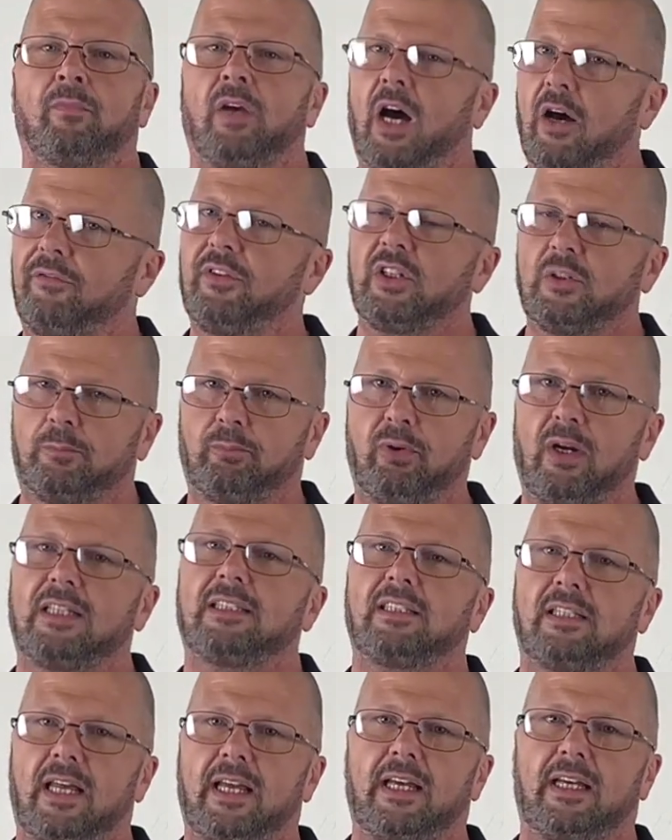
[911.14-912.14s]
of this
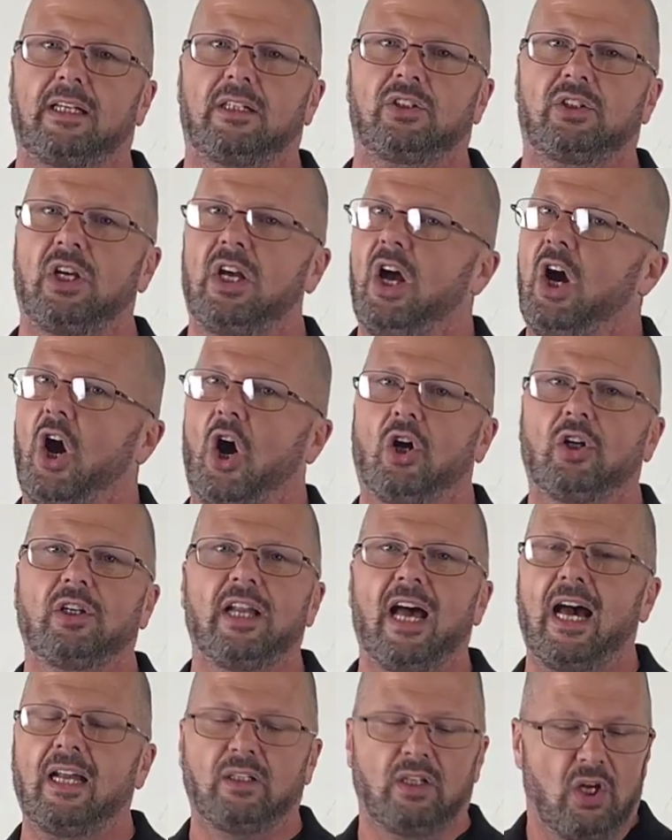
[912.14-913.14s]
present age are
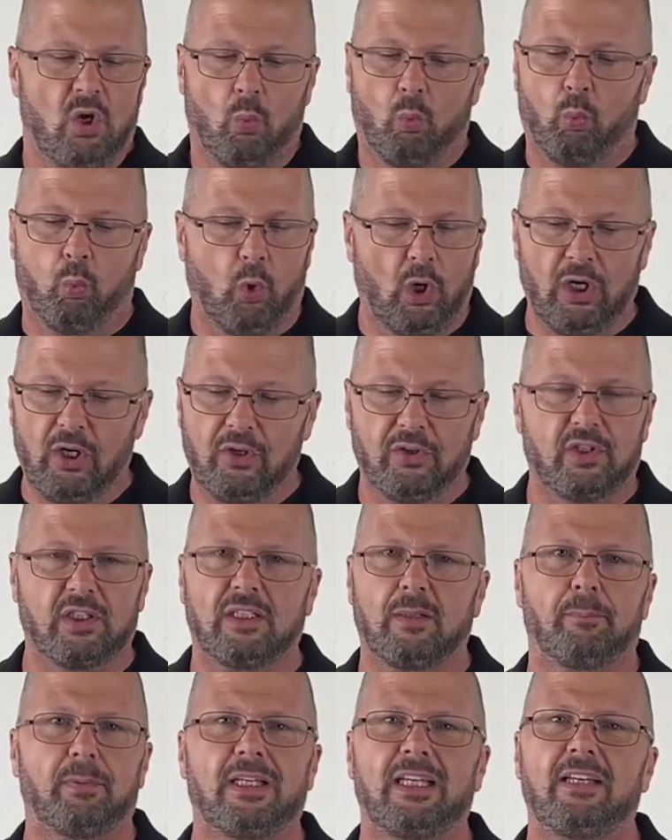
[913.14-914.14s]
not worthy
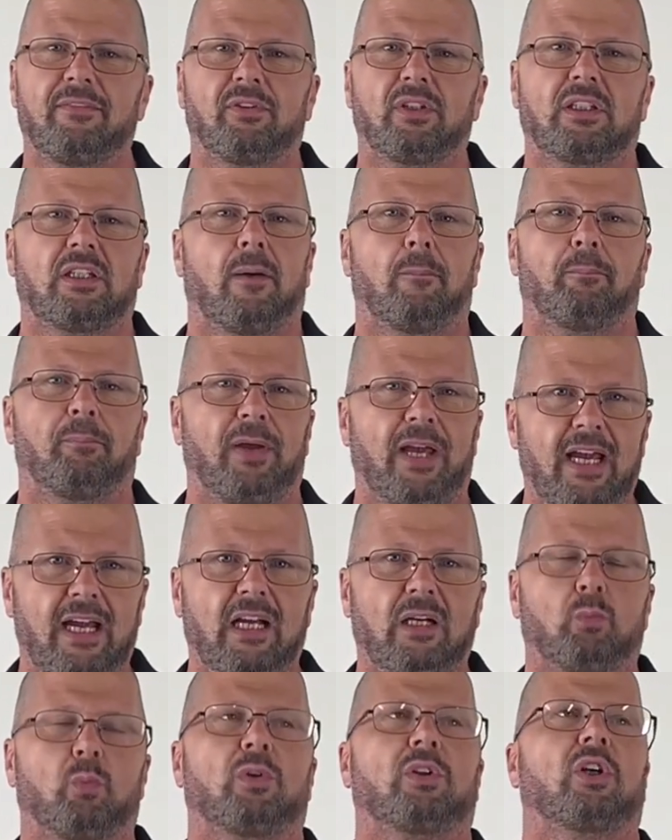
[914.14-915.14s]
to be even
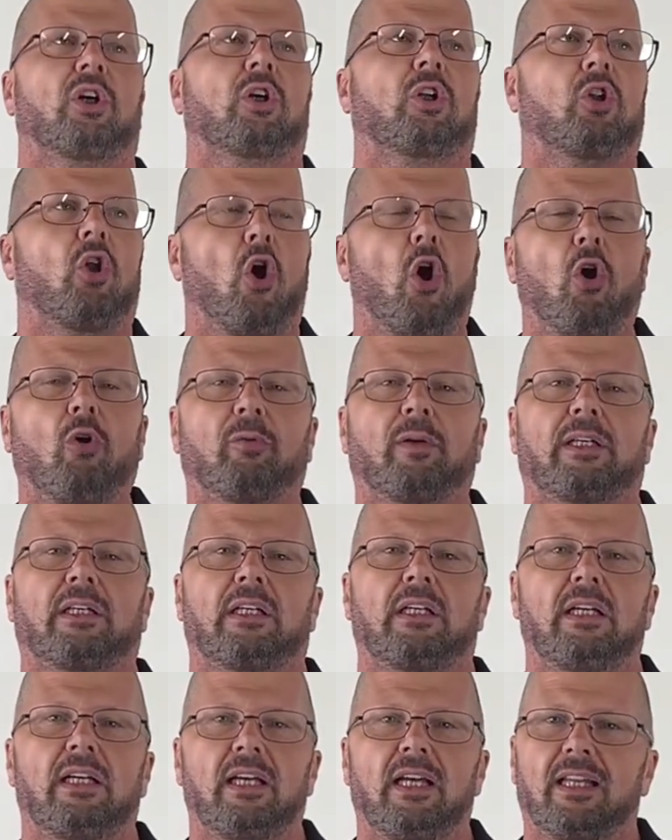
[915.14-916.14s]
compared with the glory
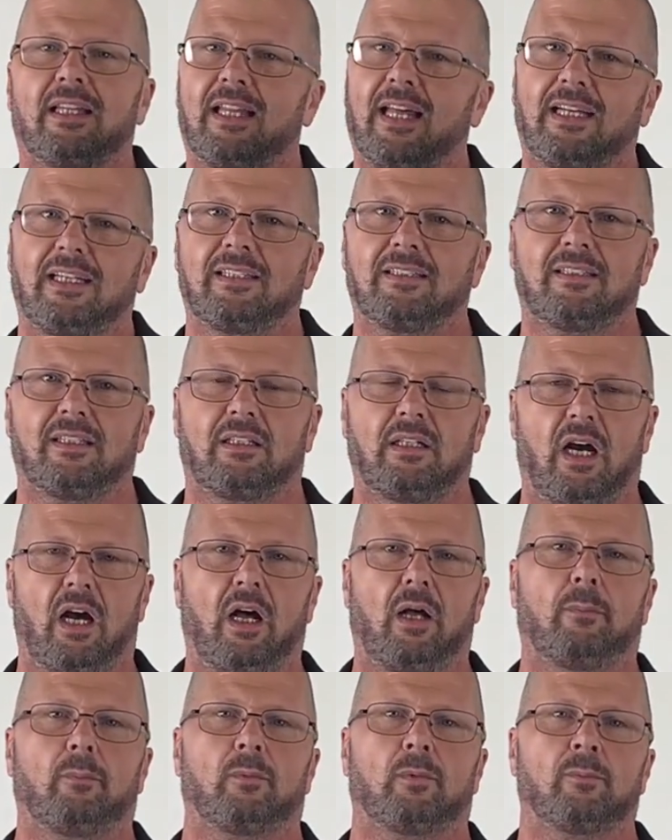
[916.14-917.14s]
that is to
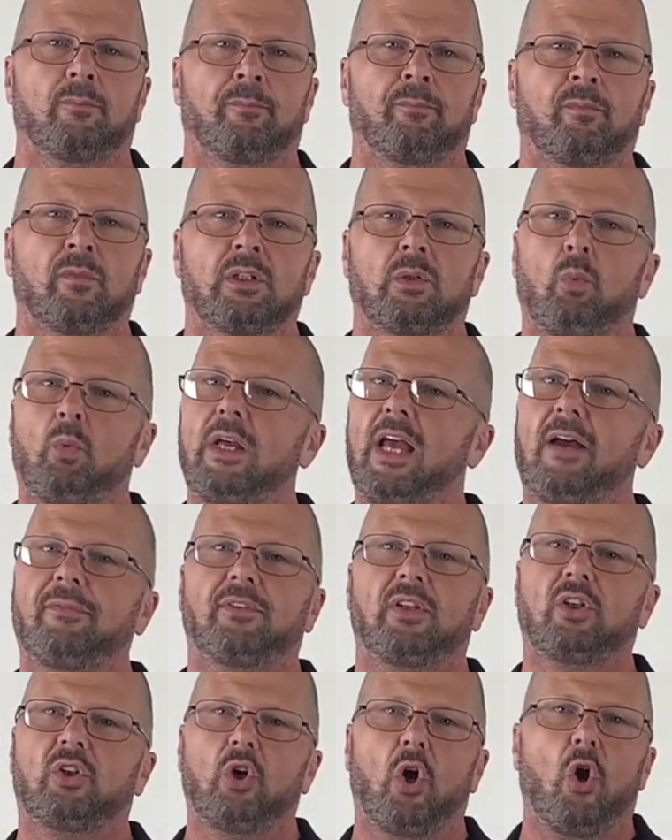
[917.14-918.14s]
come. We have
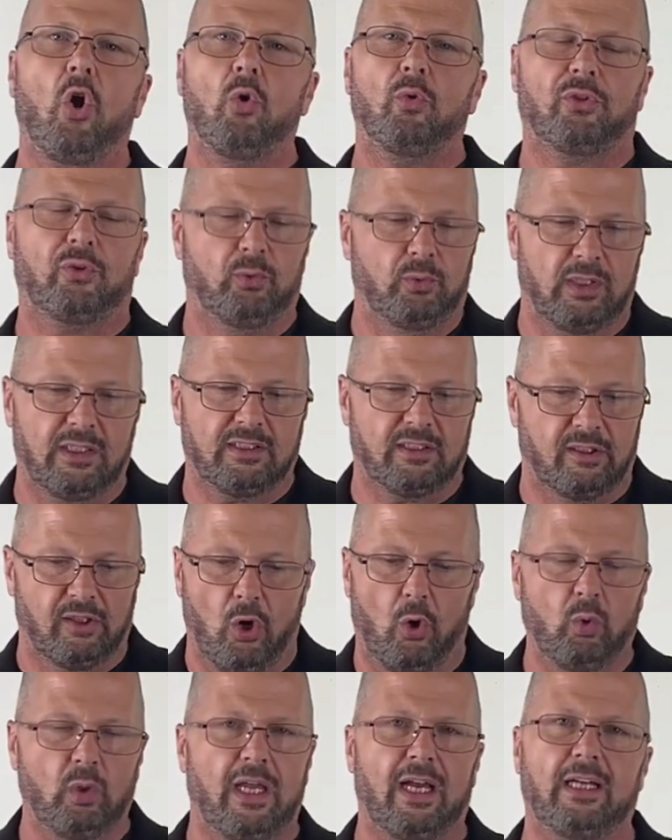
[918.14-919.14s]
to go through this
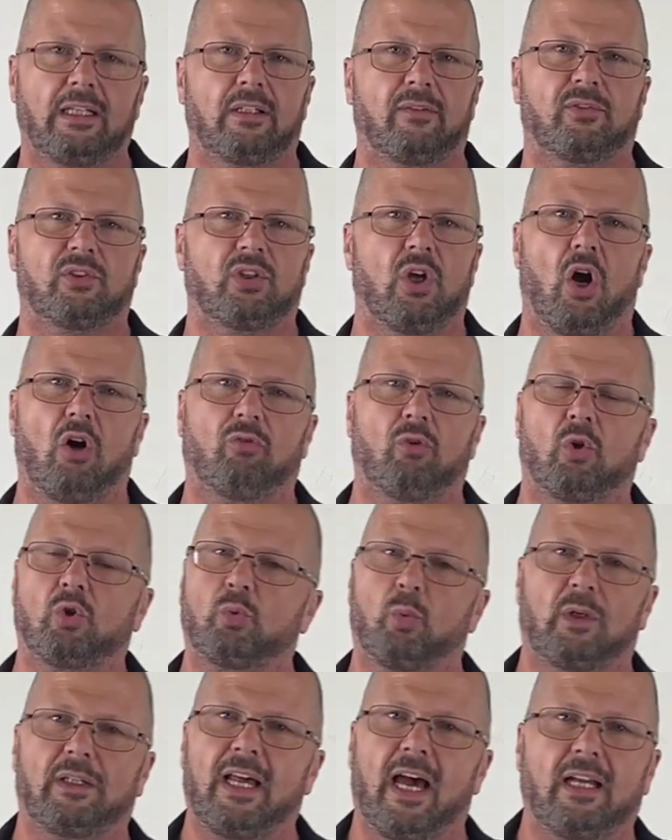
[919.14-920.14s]
lowland of sorrows.
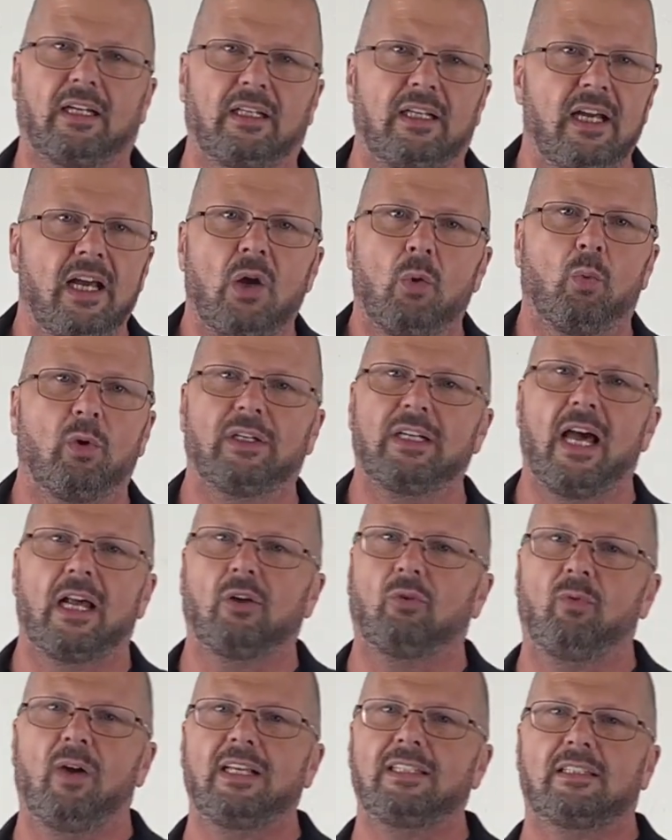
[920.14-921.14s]
We're not
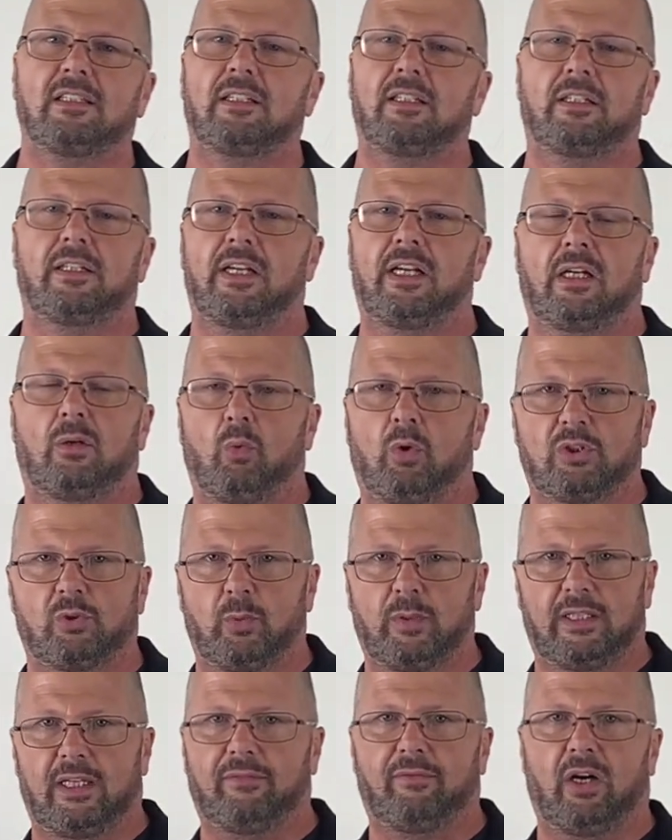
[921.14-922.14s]
a resident here once
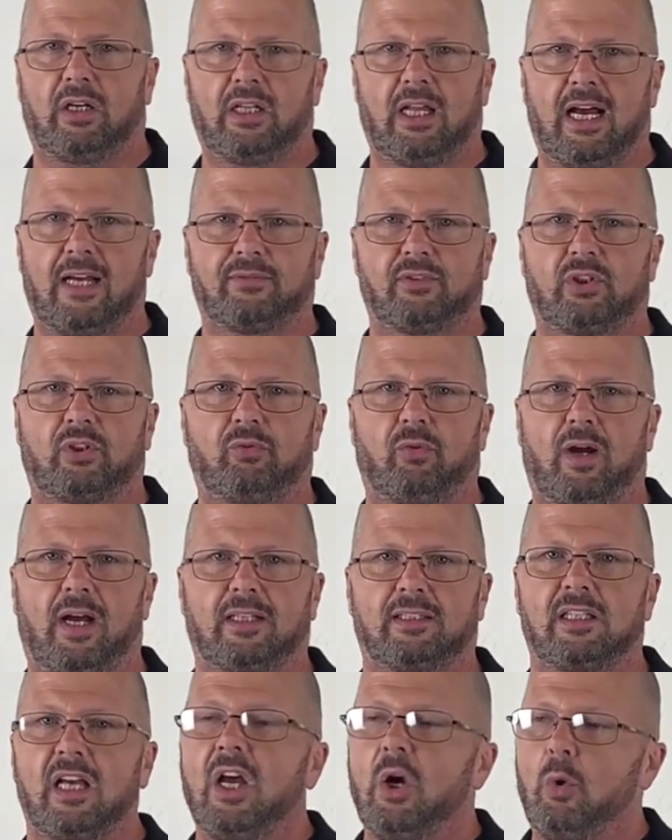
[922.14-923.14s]
we give our lives to Christ.